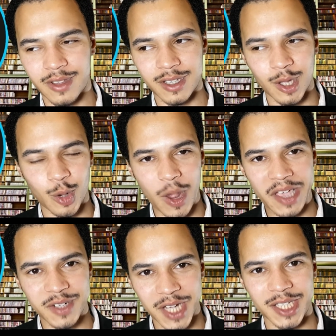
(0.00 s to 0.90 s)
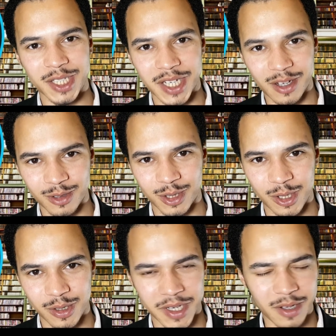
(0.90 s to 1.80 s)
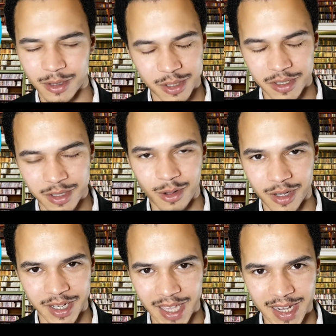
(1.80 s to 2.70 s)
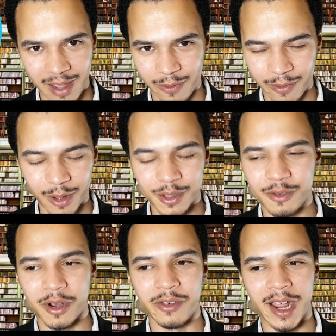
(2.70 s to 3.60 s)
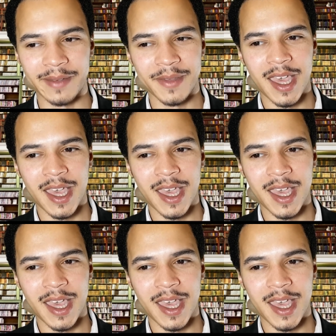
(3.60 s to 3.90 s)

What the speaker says: there's no way of changing it constitutionally because you're just not going to get enough votes for it, right?